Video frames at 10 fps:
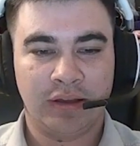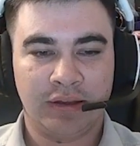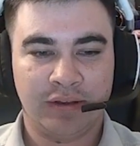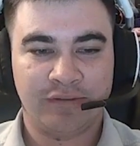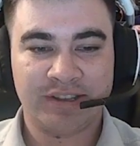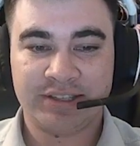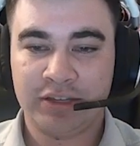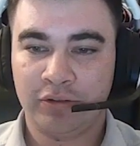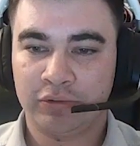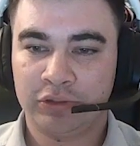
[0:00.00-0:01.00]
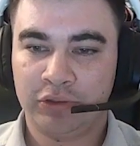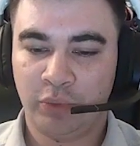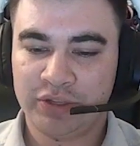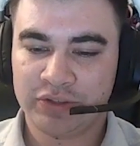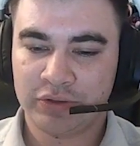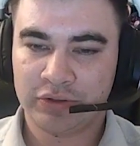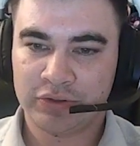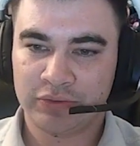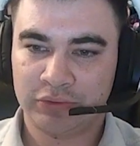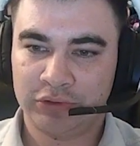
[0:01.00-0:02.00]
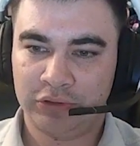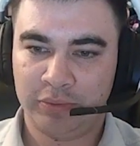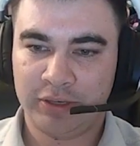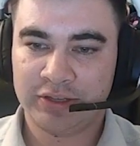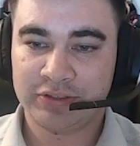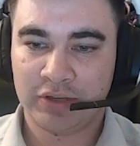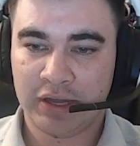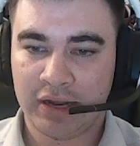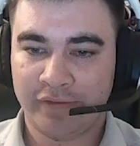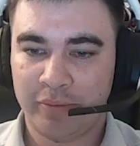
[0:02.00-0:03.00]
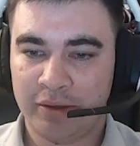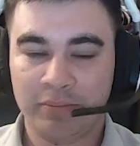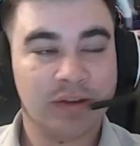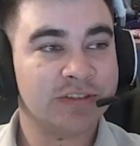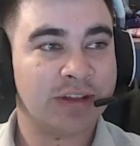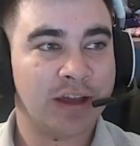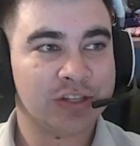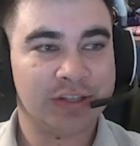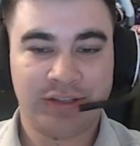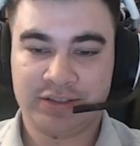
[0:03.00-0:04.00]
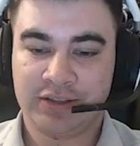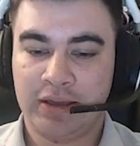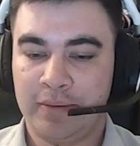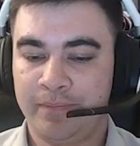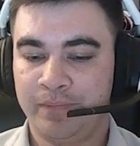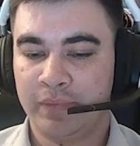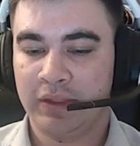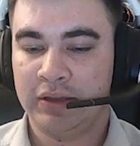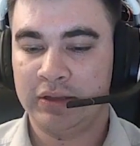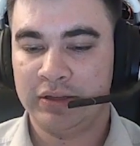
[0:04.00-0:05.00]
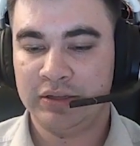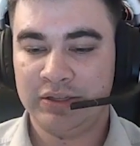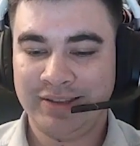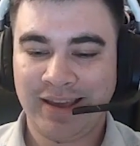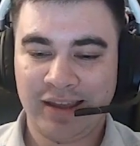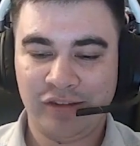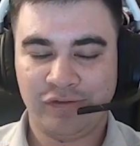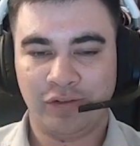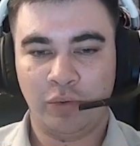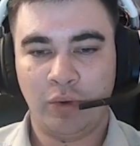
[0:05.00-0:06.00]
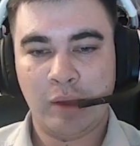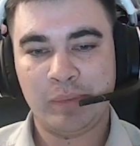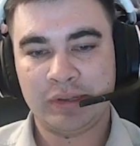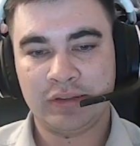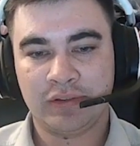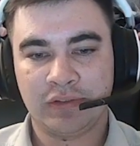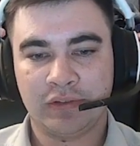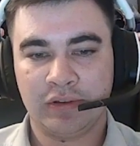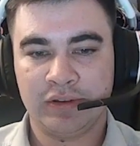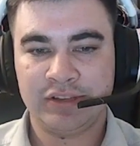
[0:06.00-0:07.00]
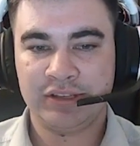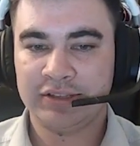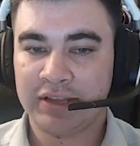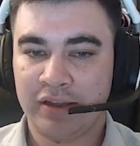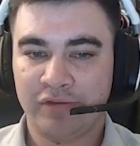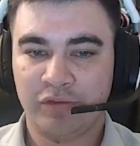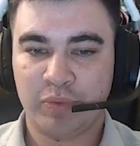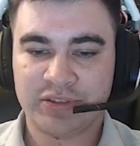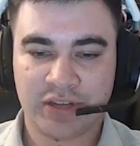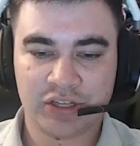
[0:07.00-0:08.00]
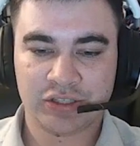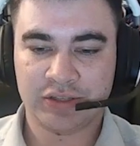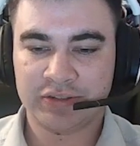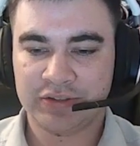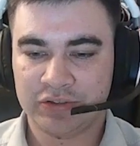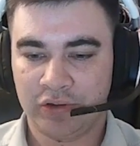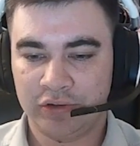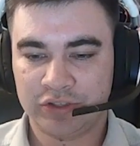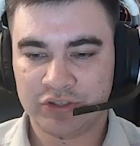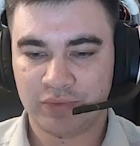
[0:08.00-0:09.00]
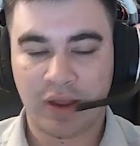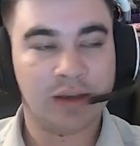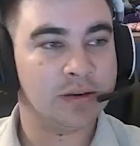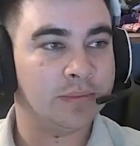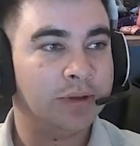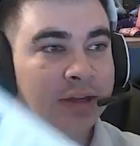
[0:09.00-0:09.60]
physique roll, whiskers roll, because you got to have a big mustache in this game. D8 for weapons, D10 for possessions. These are all just random